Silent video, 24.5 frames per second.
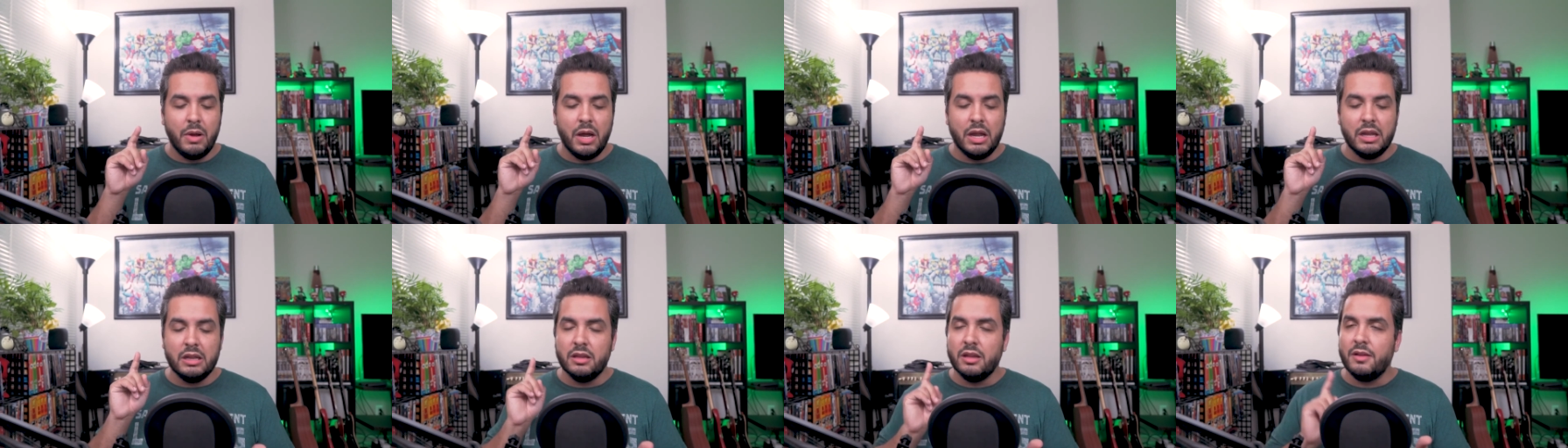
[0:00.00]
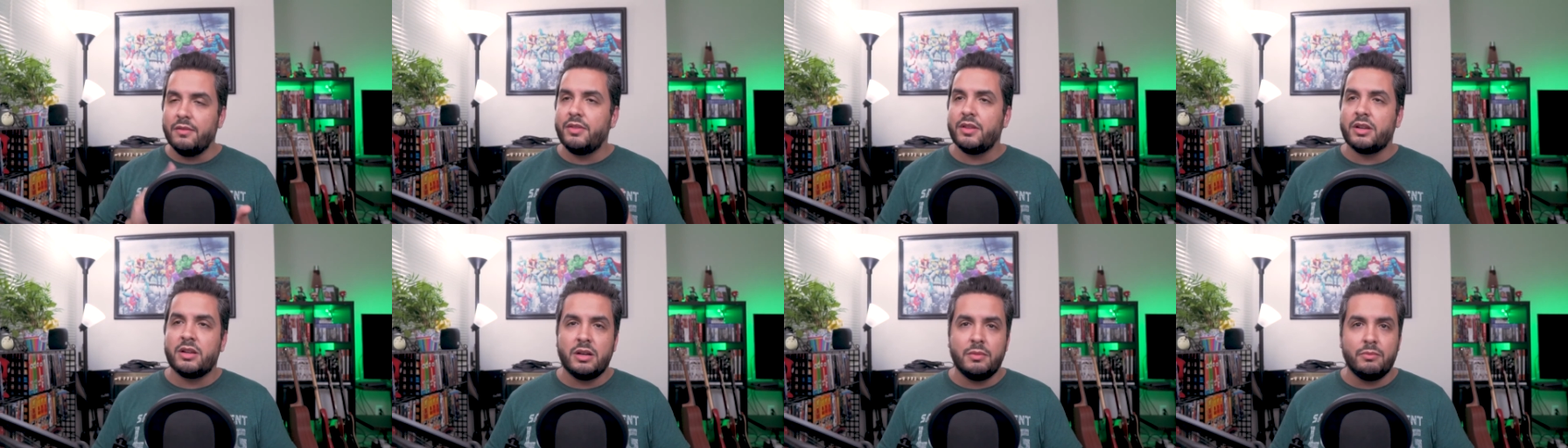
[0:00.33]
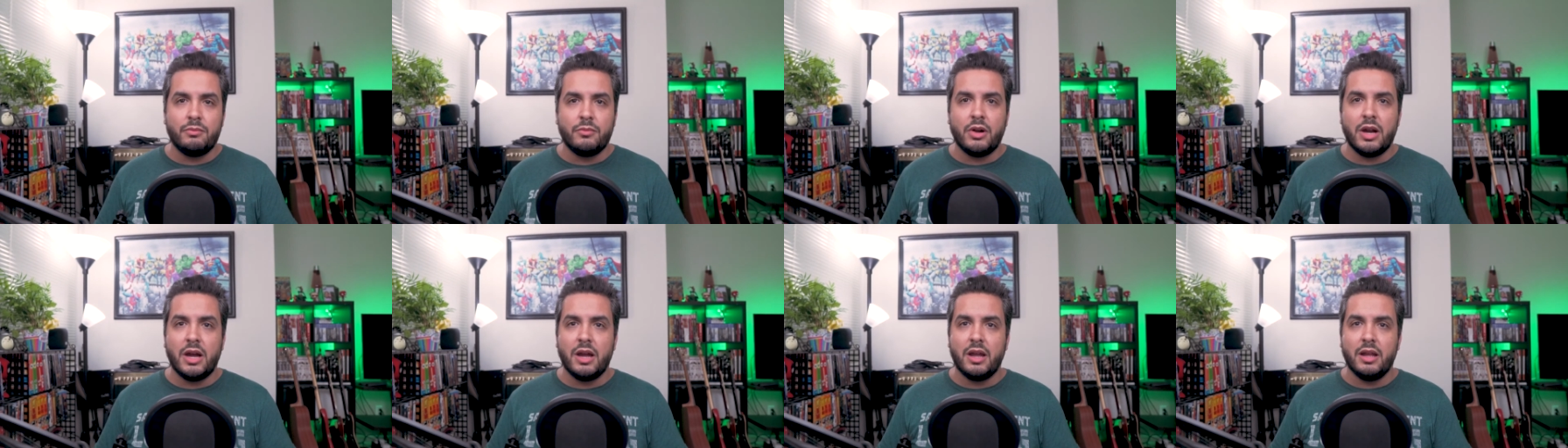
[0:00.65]
I love the
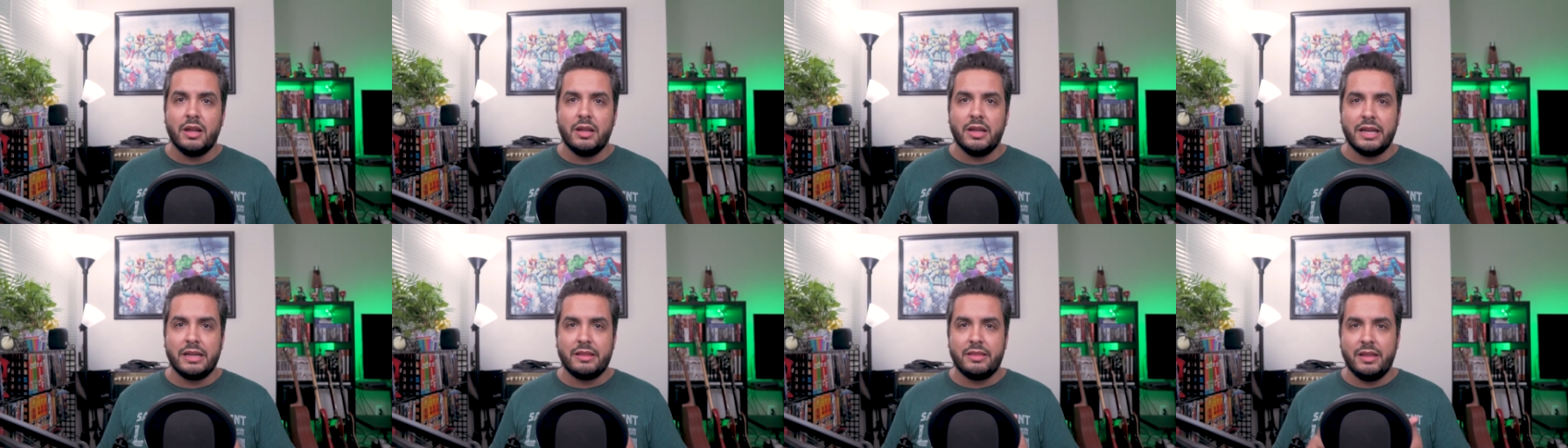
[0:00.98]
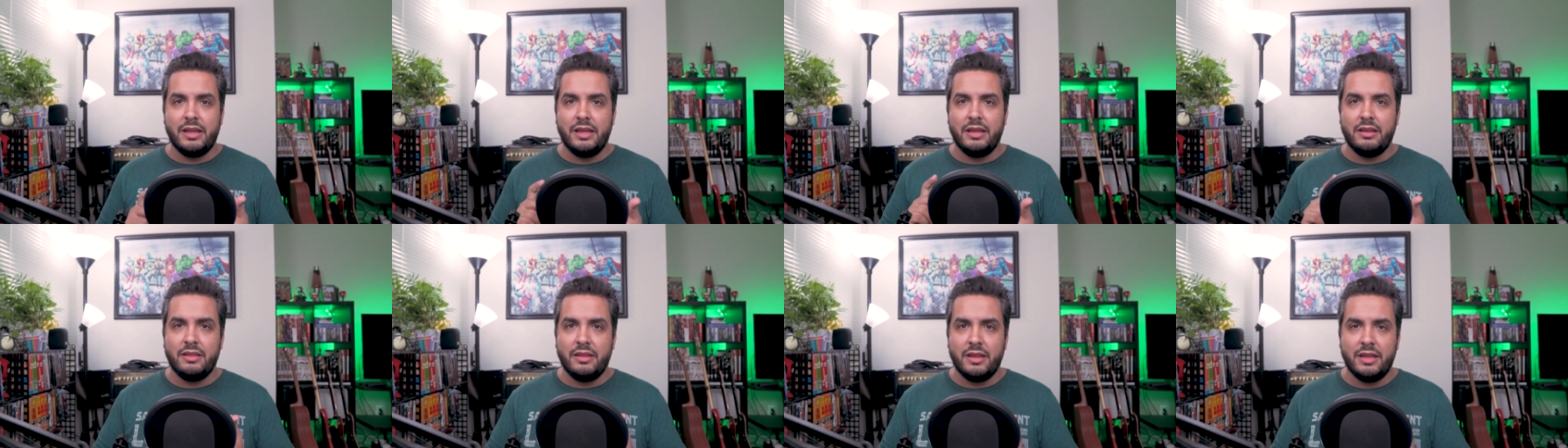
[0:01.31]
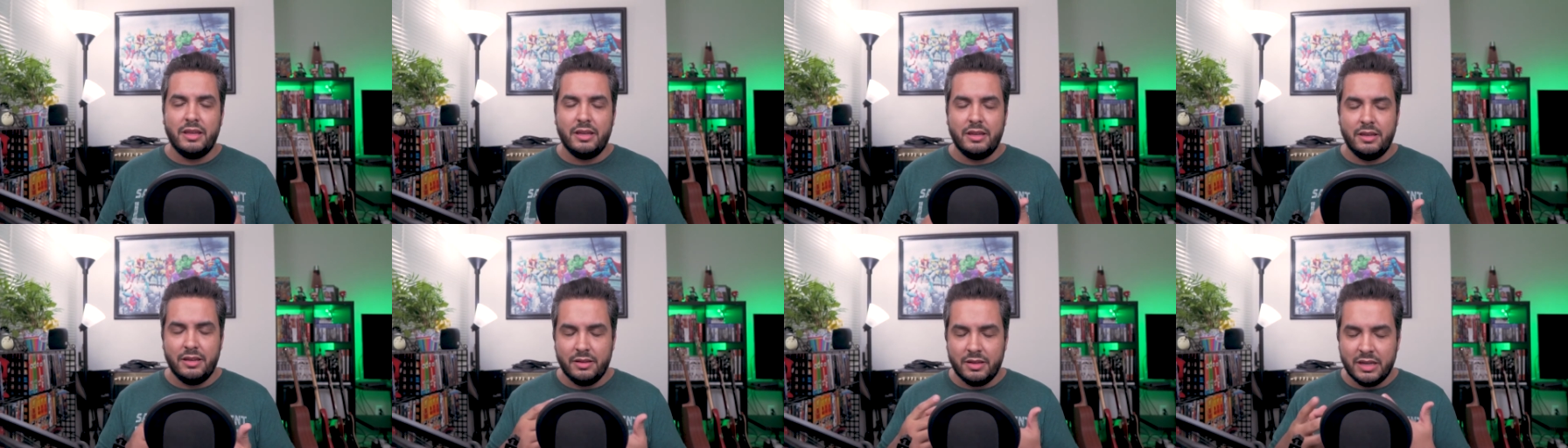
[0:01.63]
camar- uh, like the
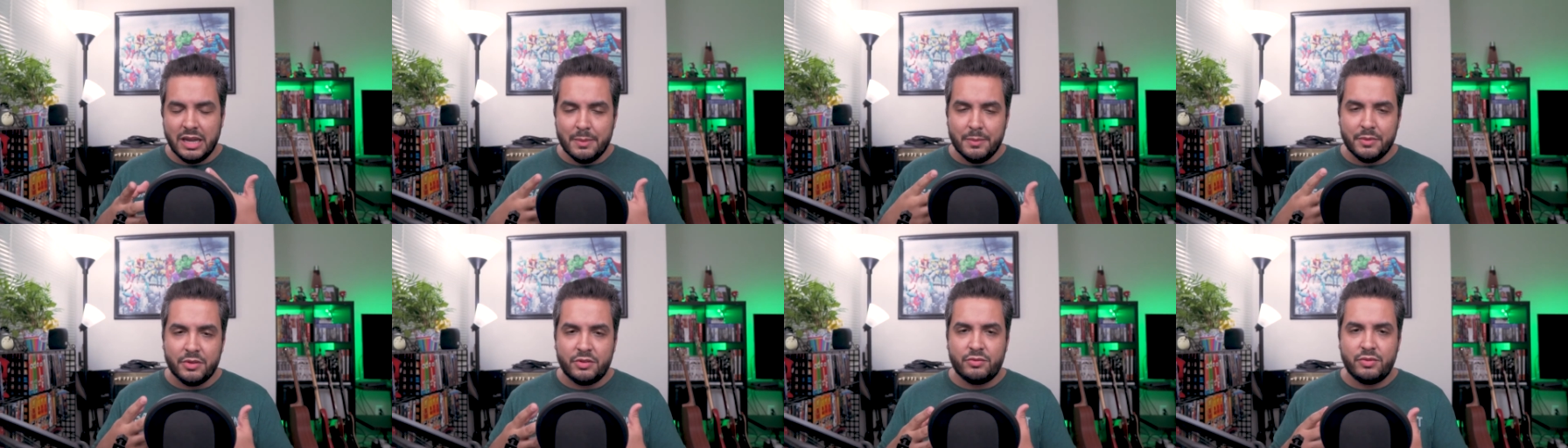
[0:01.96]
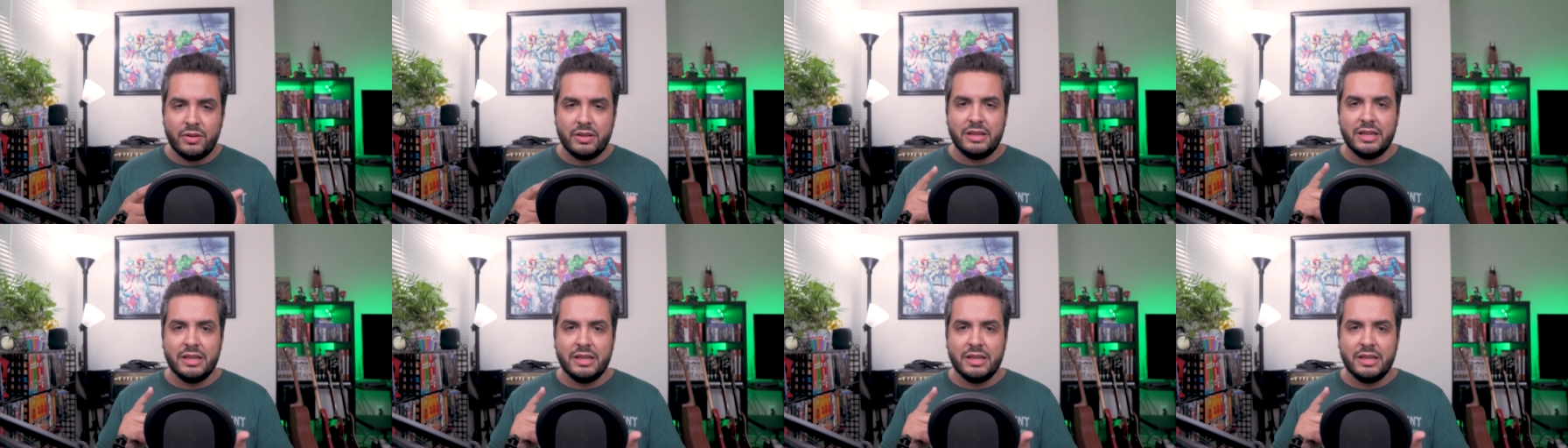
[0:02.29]
the chemistry